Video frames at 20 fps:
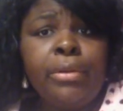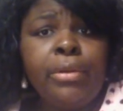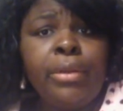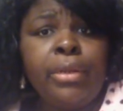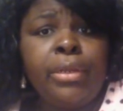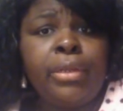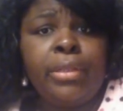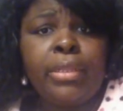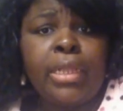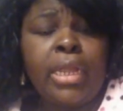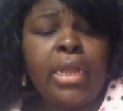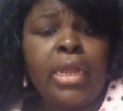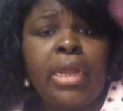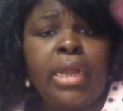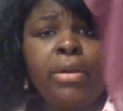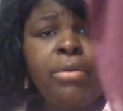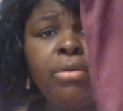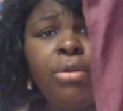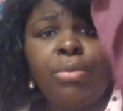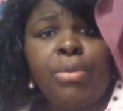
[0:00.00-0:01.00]
Because
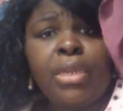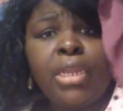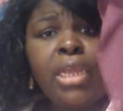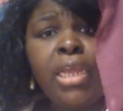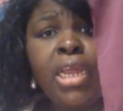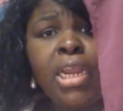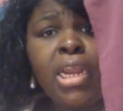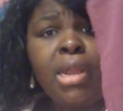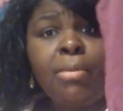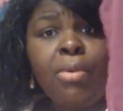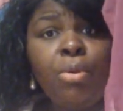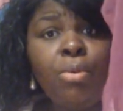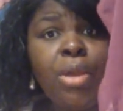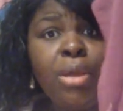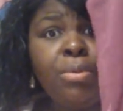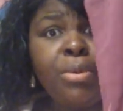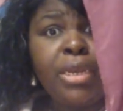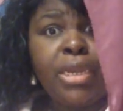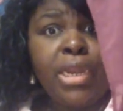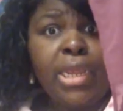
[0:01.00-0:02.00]
I, I don't know what the hell I'm going to
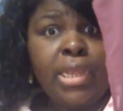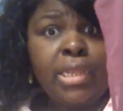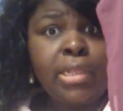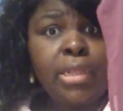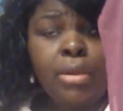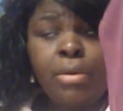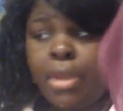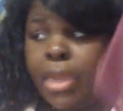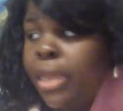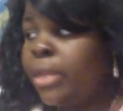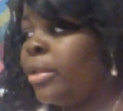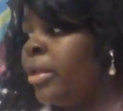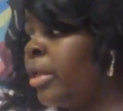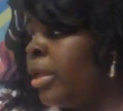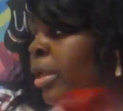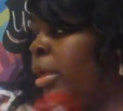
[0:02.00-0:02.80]
wear with this, okay?